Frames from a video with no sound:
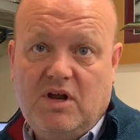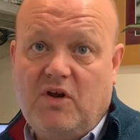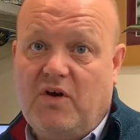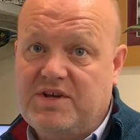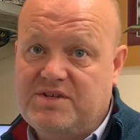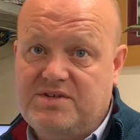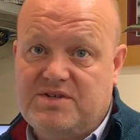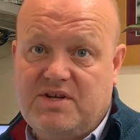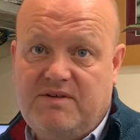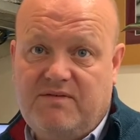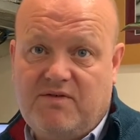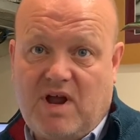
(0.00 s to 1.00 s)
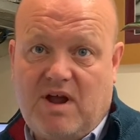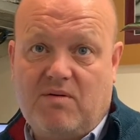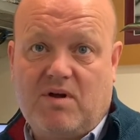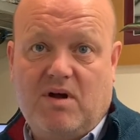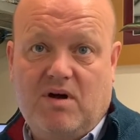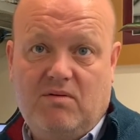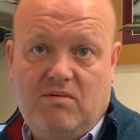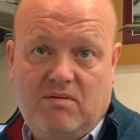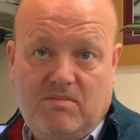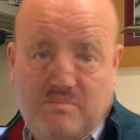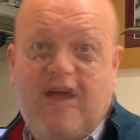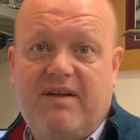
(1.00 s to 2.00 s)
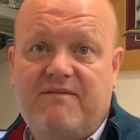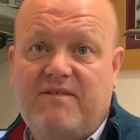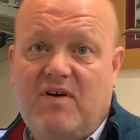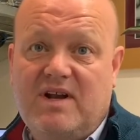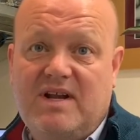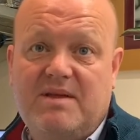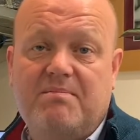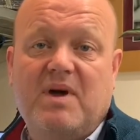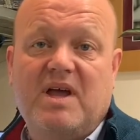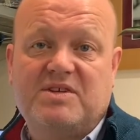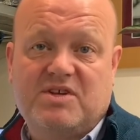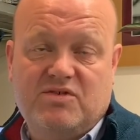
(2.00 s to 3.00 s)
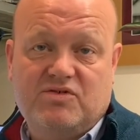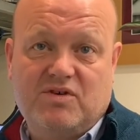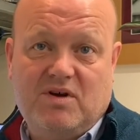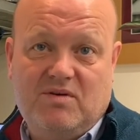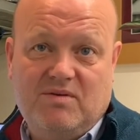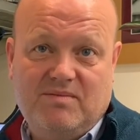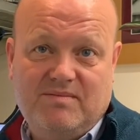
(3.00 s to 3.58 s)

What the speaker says: licensing for alcohol, and finally pest control.